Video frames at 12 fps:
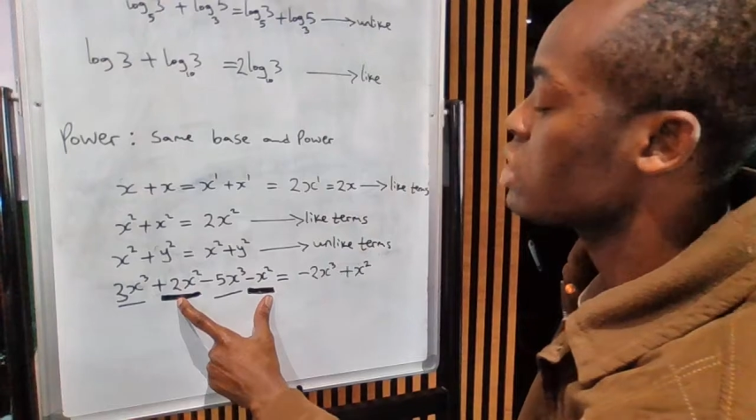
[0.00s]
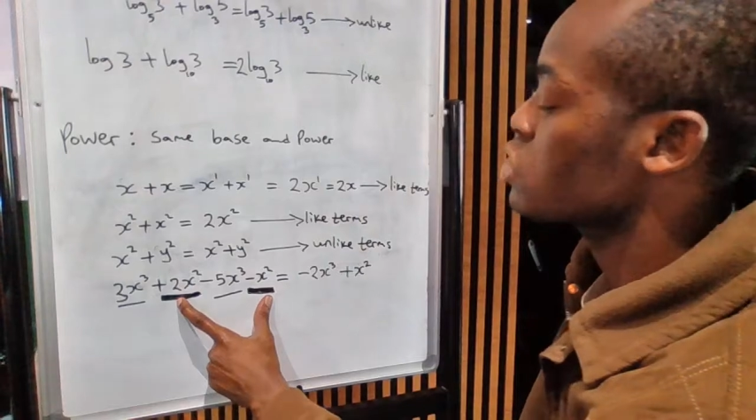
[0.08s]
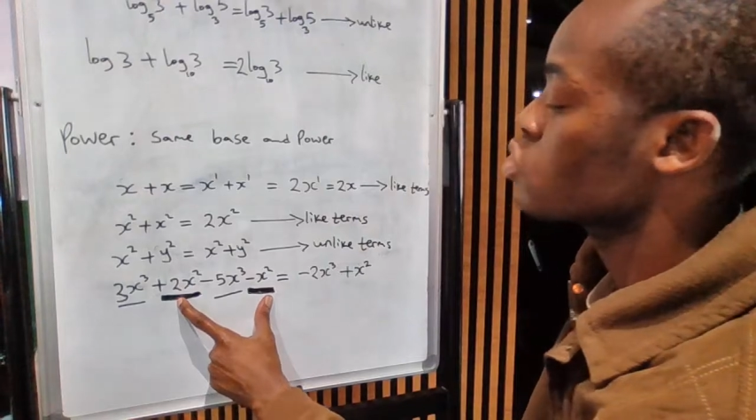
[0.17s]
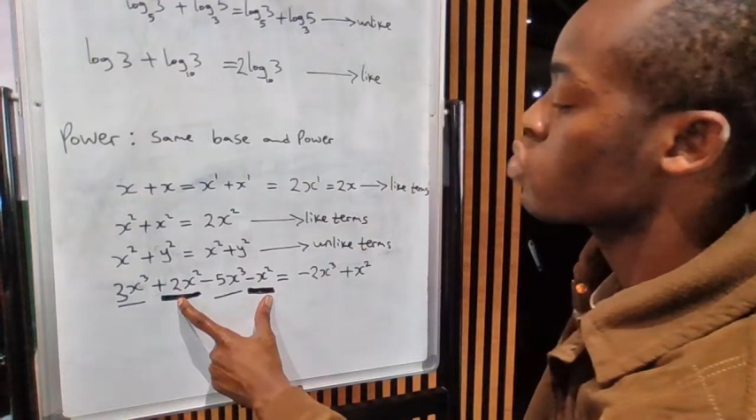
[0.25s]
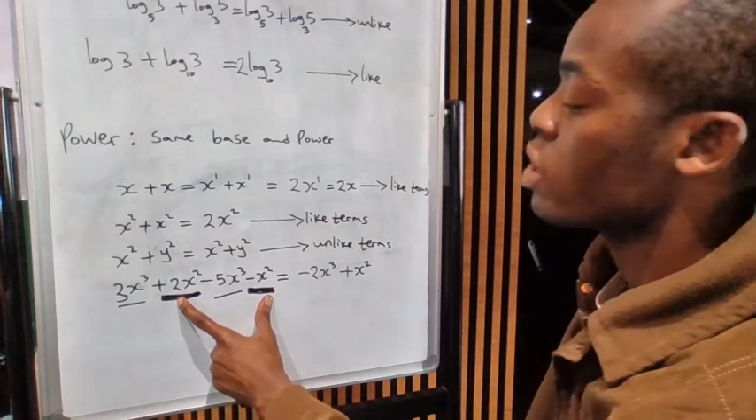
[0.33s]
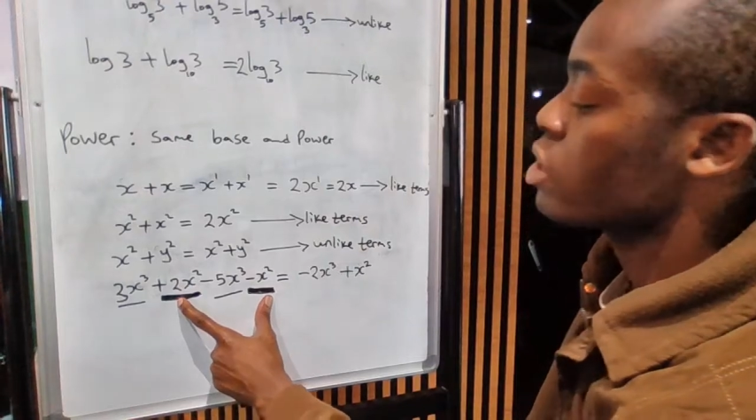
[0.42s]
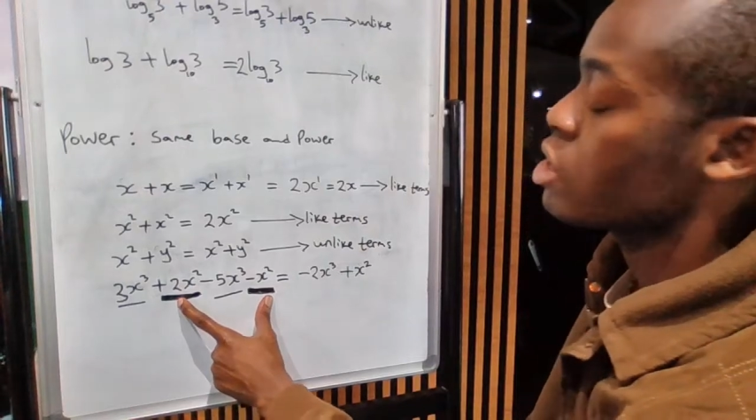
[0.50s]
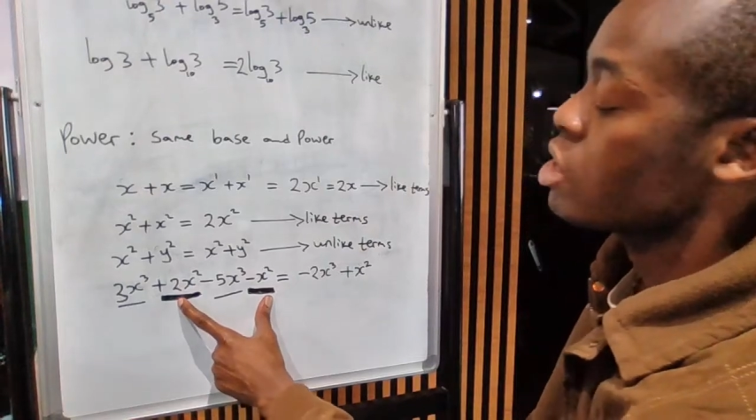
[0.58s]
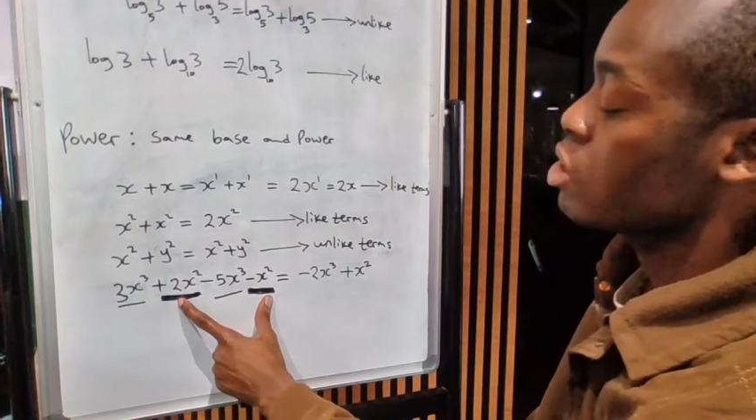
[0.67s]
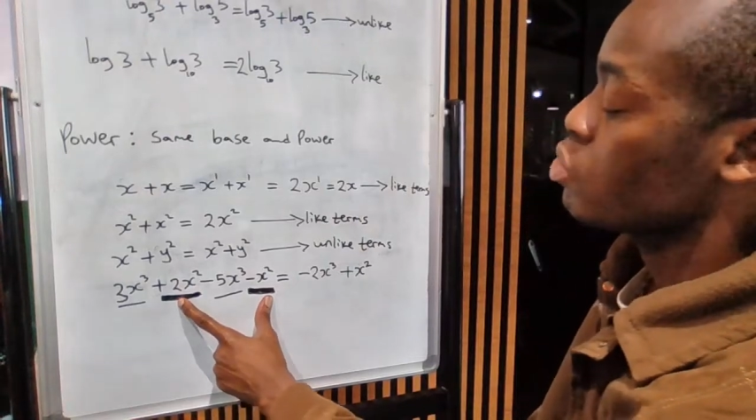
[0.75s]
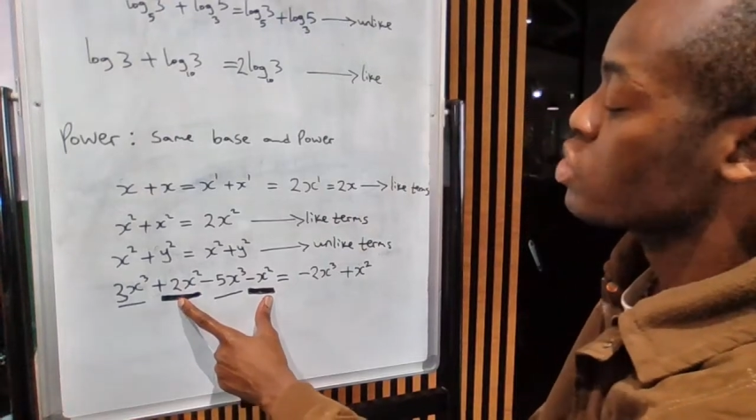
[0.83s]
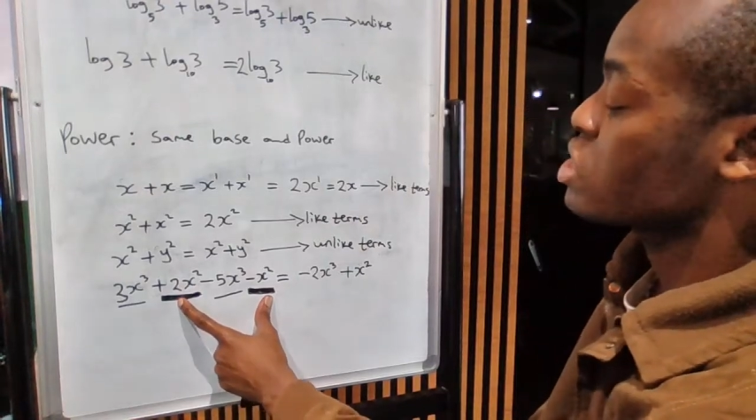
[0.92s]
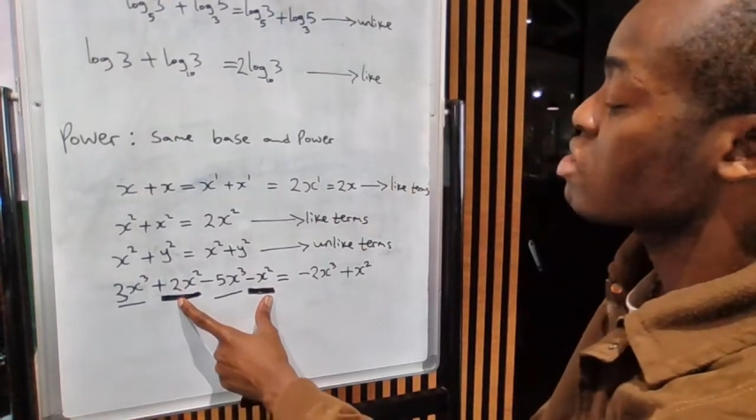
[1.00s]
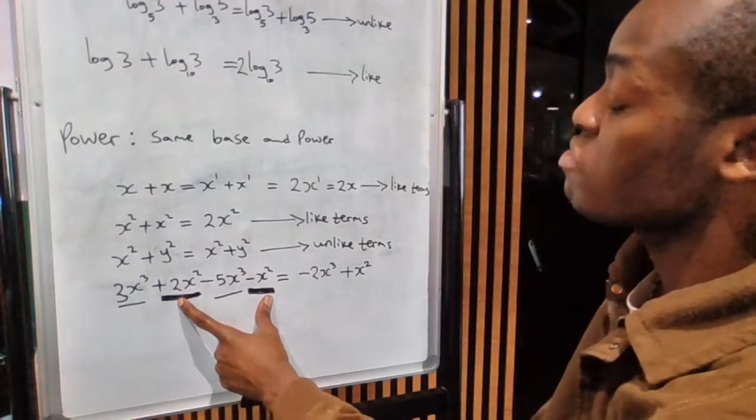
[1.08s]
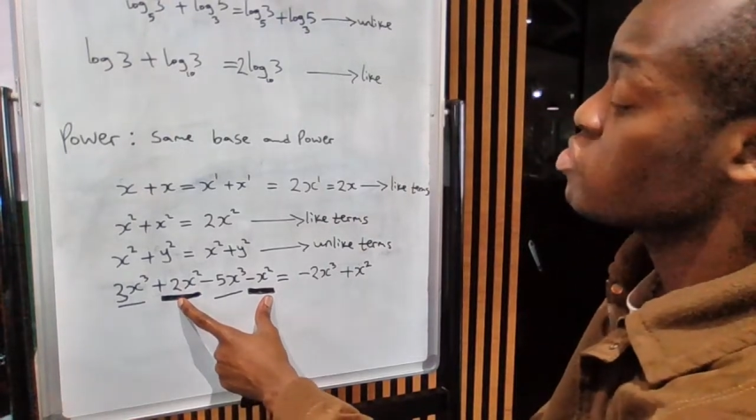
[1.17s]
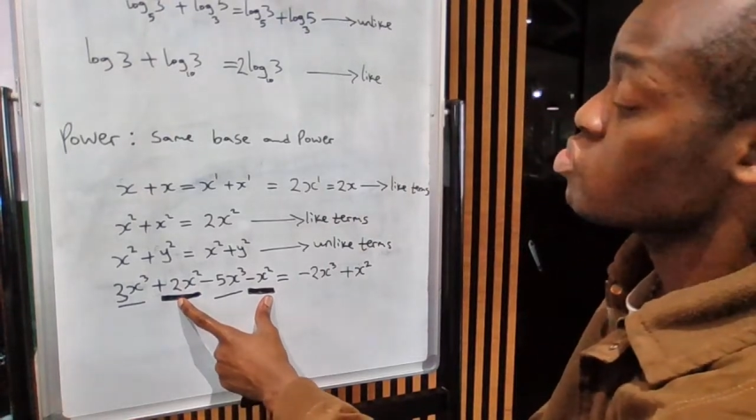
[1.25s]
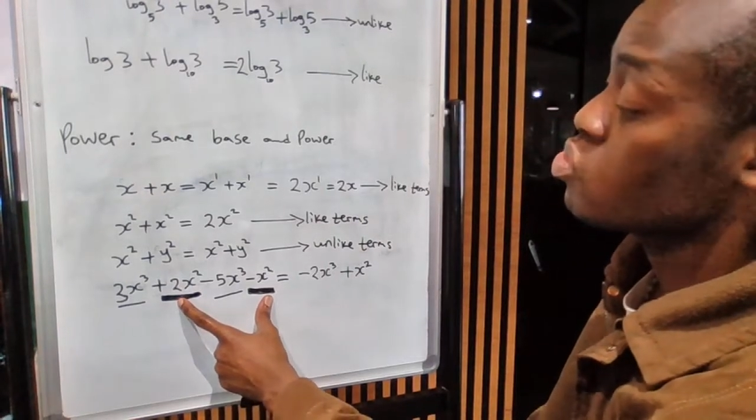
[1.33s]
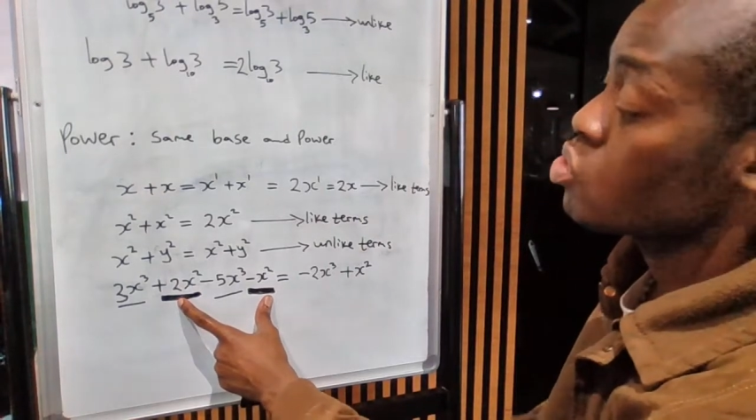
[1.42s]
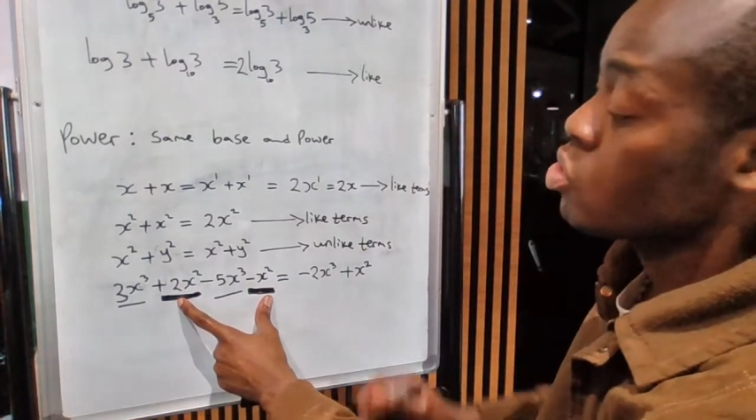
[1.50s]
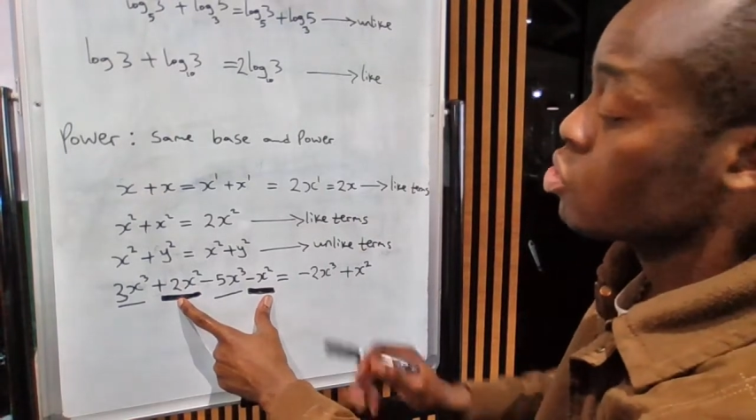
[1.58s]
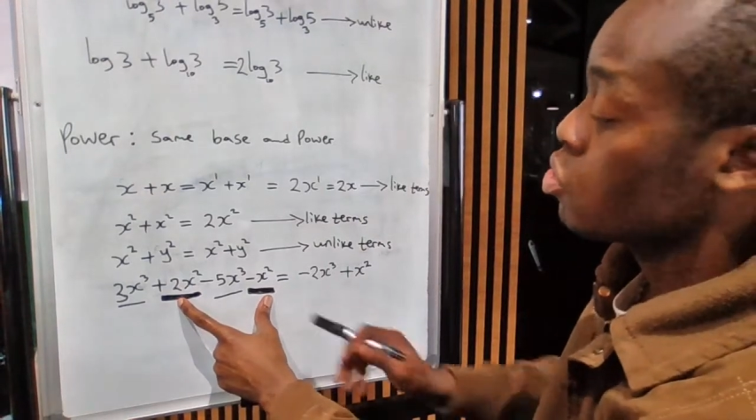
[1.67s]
s squared will give you,